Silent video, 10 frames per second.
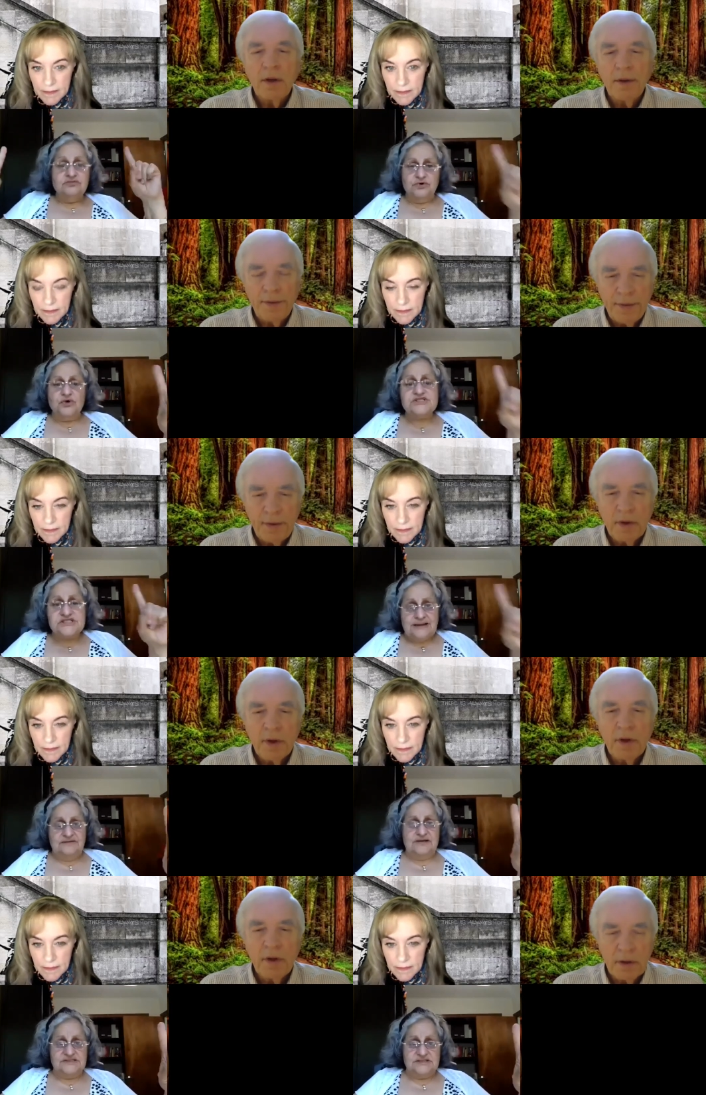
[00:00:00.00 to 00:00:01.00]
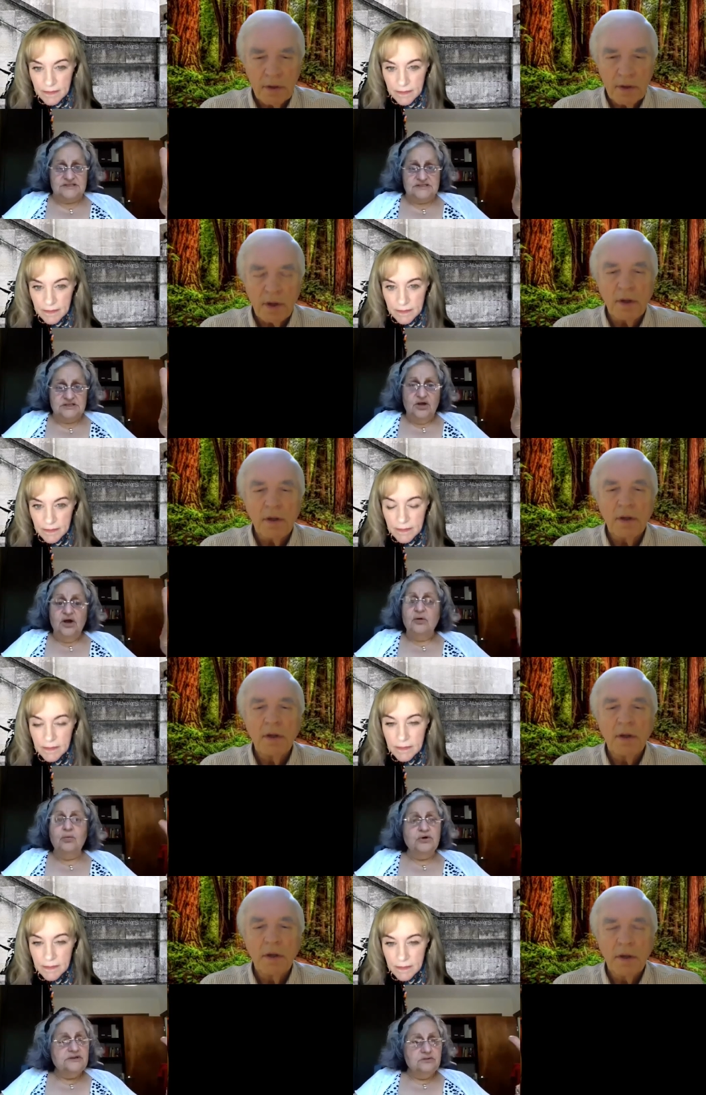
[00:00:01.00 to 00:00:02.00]
Speaker 1: four sentences
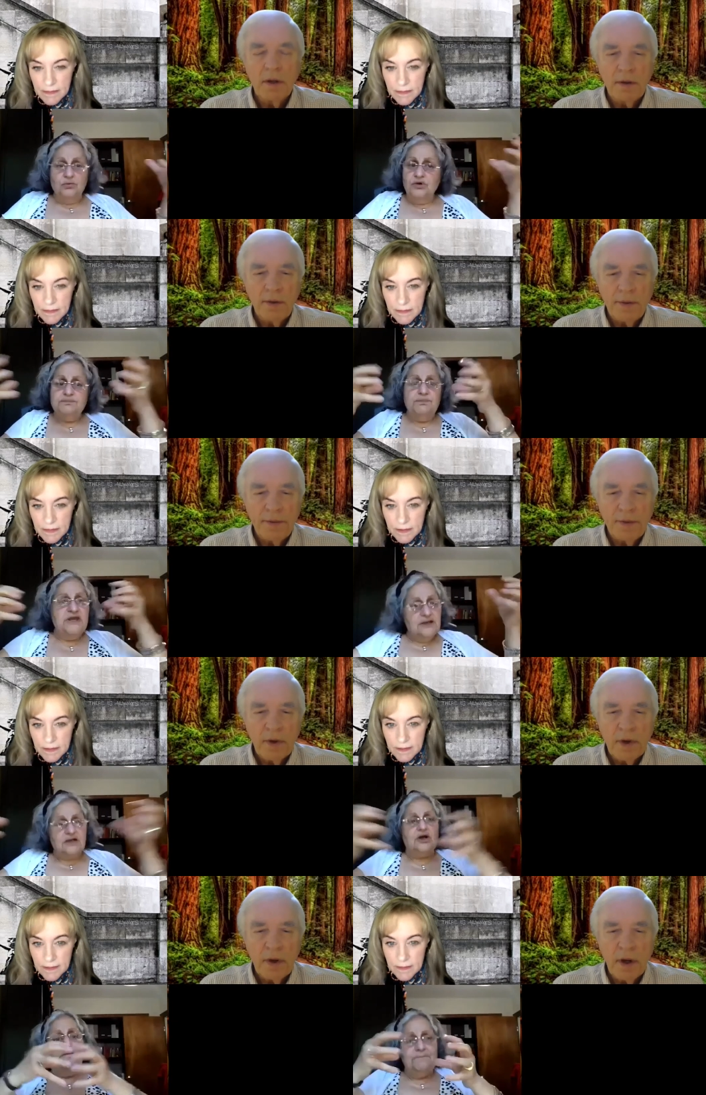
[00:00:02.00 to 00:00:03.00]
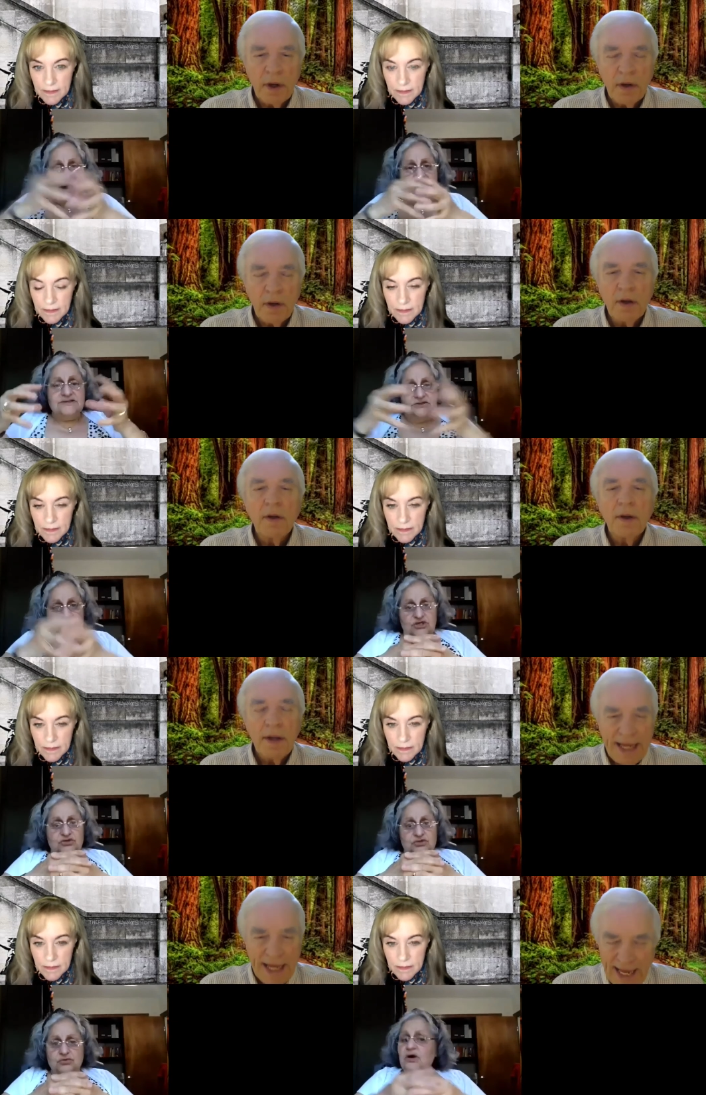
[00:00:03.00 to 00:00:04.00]
would be compacted
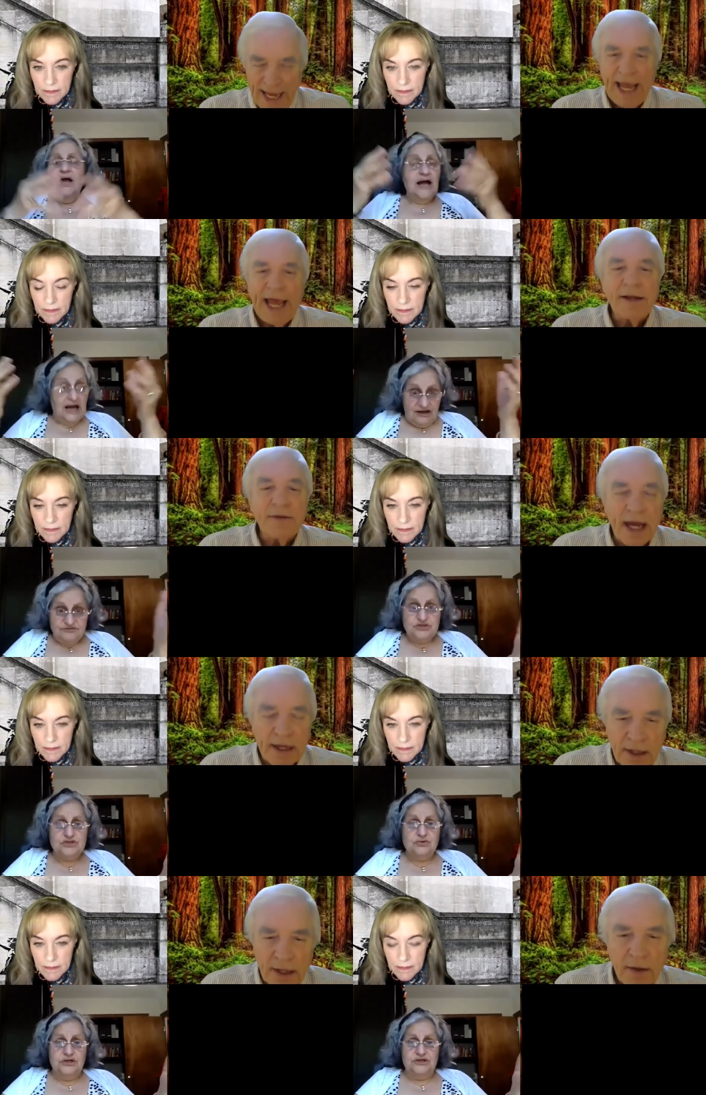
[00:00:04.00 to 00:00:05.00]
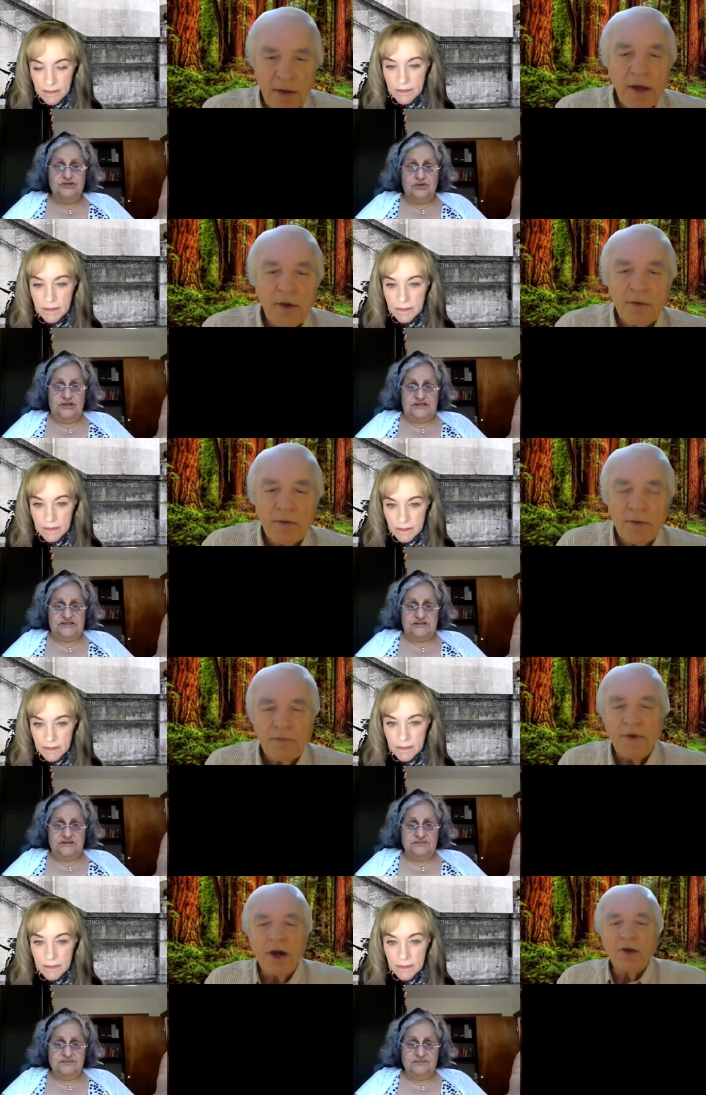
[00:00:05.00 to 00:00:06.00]
into "haven't you learned your lesson?"
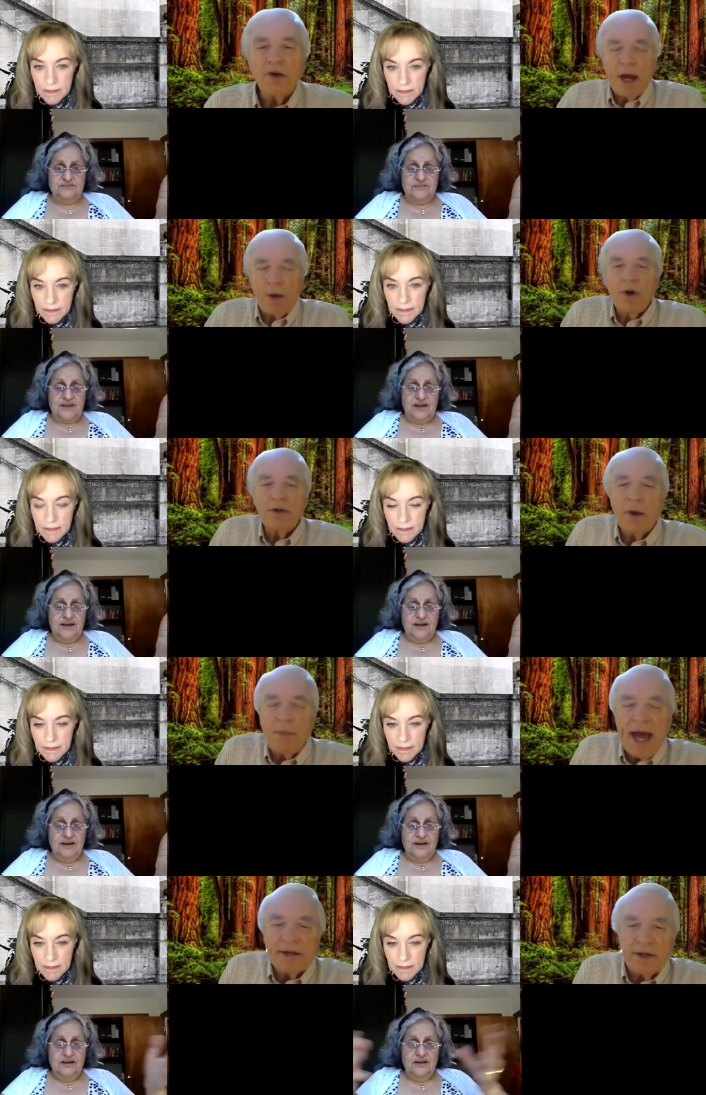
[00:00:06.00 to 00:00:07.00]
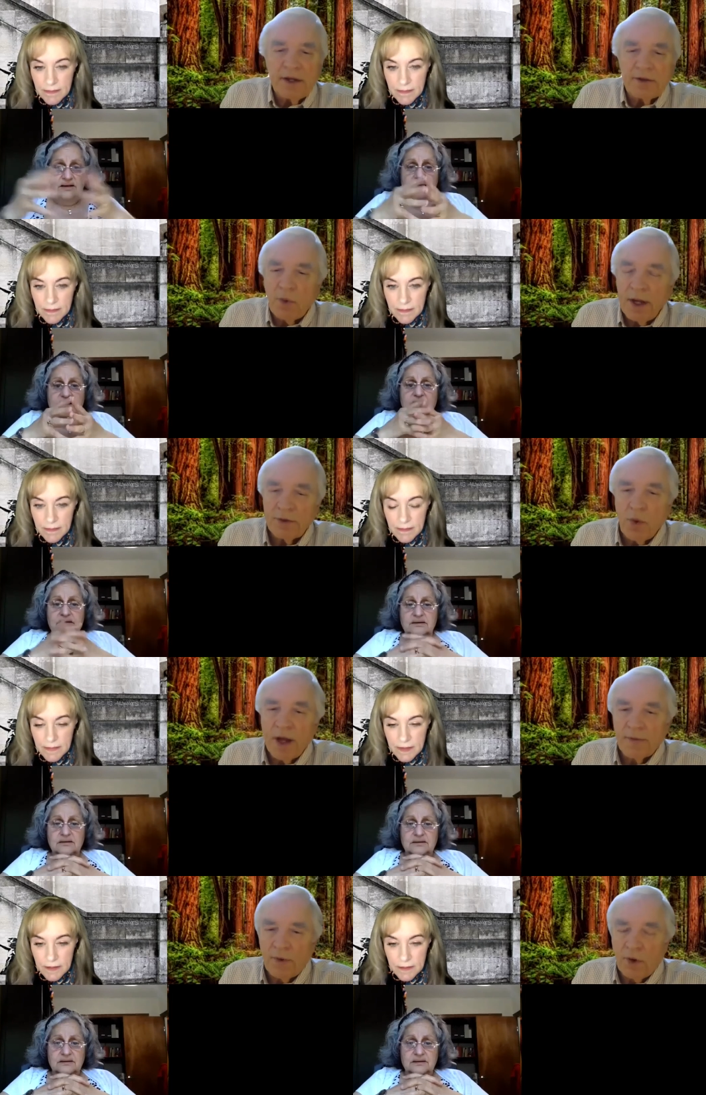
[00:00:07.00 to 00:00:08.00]
Speaker 2: Very good. That word "compacted" is
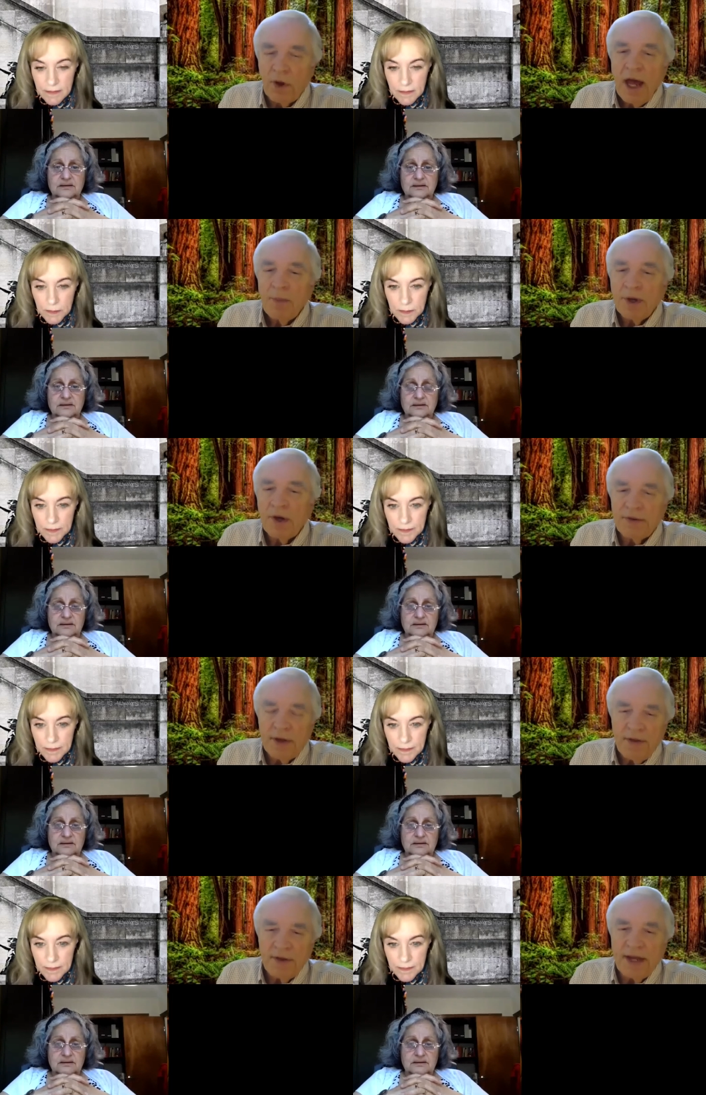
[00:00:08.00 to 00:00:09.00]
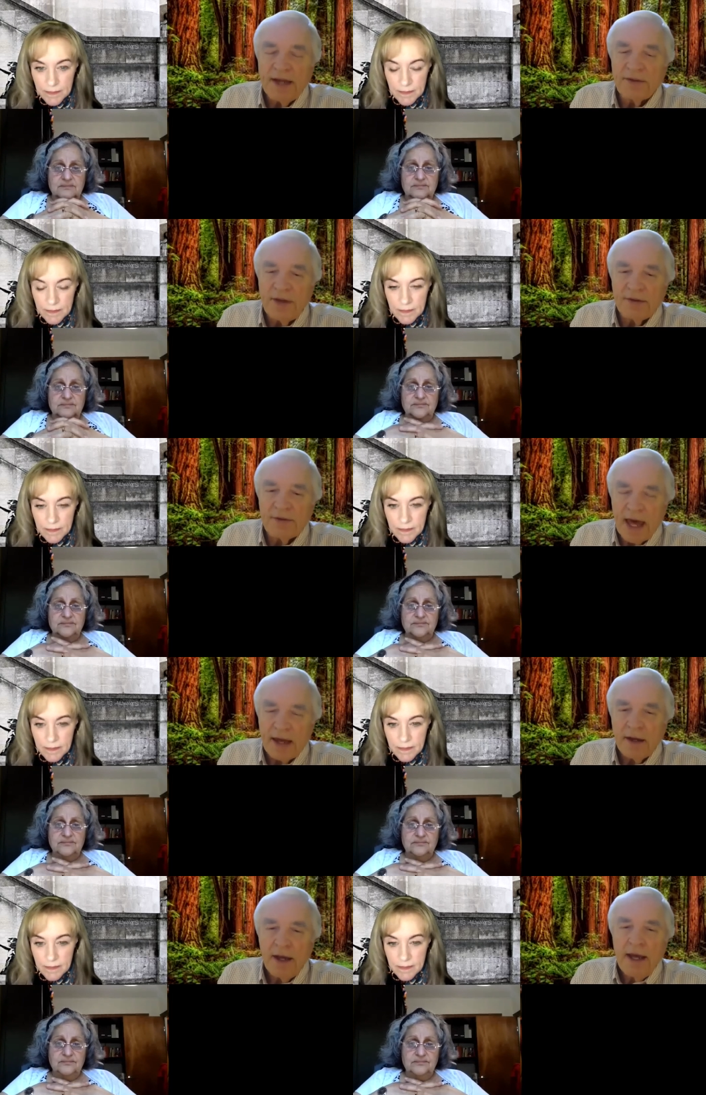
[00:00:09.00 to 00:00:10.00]
wonderful, because the tense does
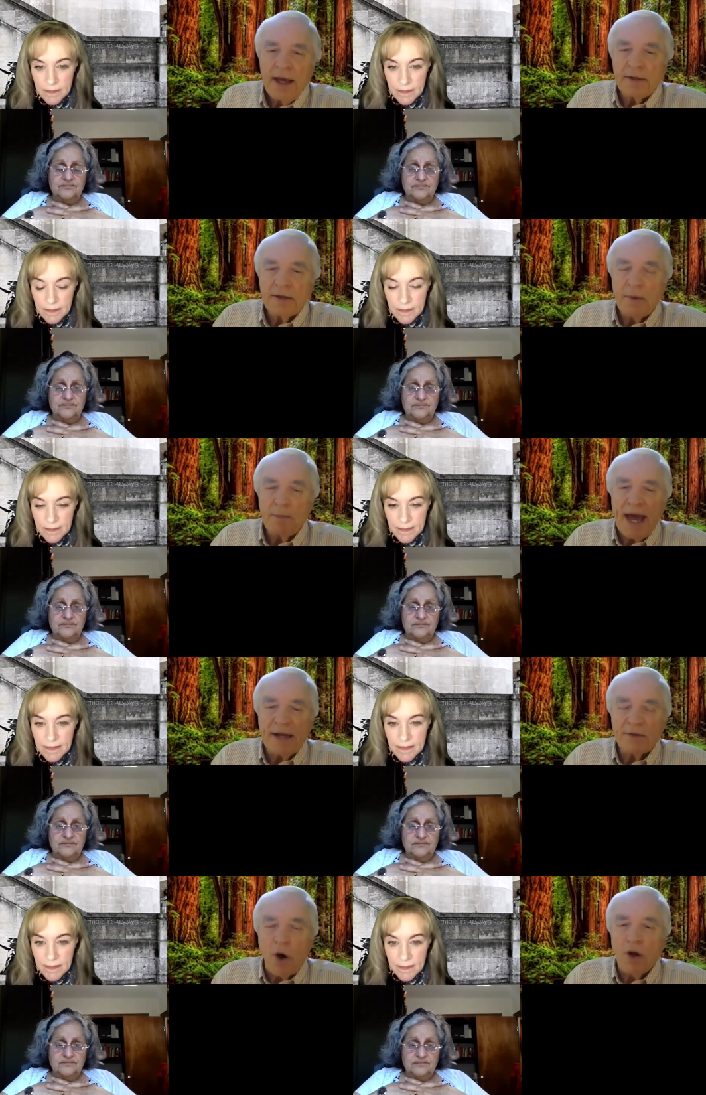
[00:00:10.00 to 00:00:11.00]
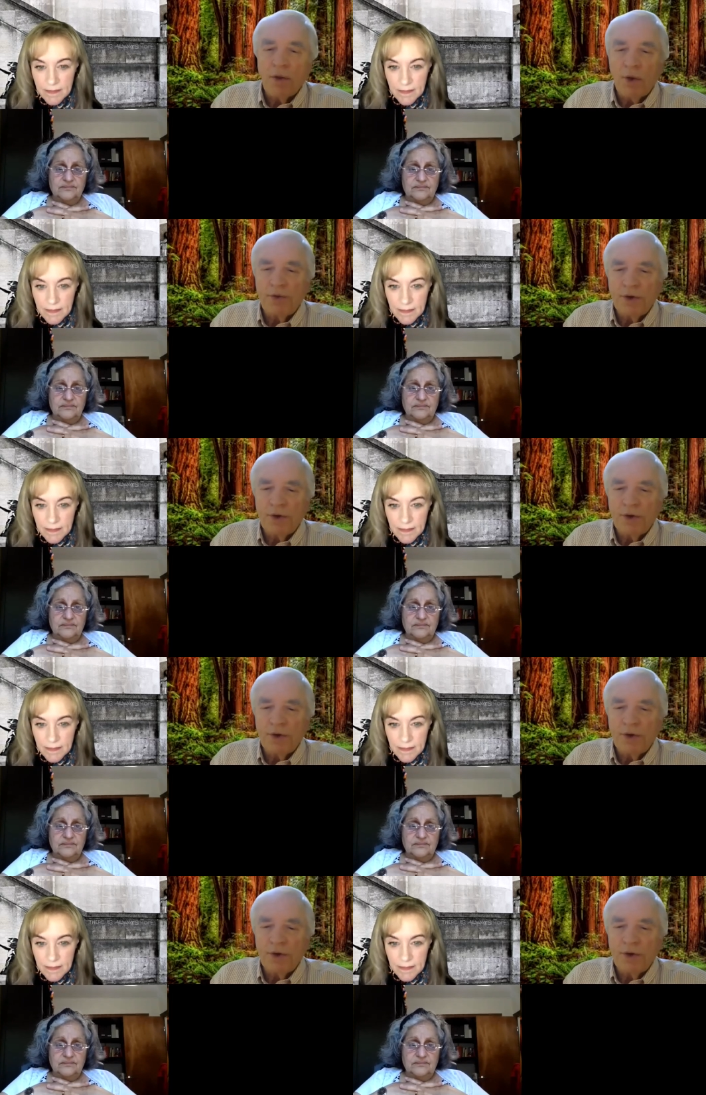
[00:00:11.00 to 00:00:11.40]
that. It compacts all those